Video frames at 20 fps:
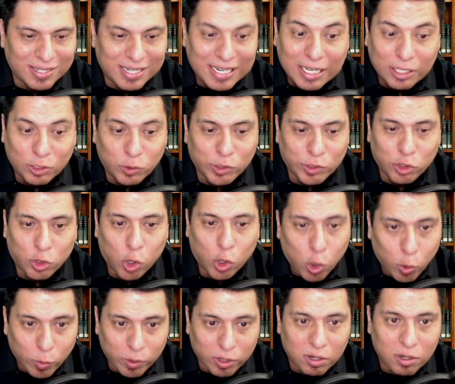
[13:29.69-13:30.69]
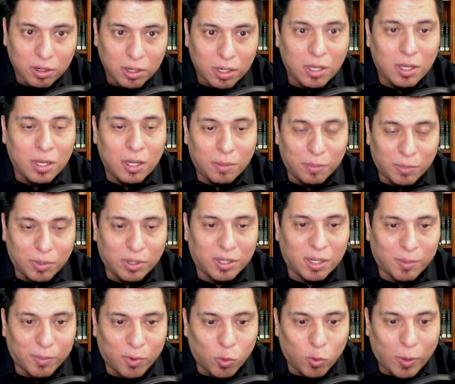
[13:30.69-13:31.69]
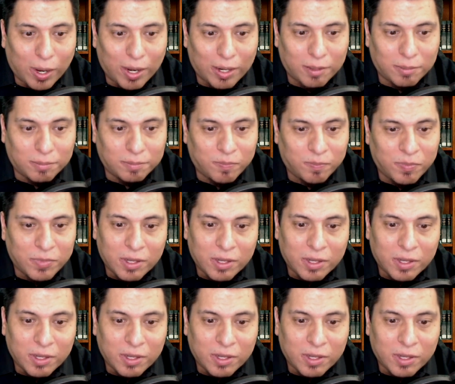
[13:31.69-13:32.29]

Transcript: an Eldritch Horror, book number one.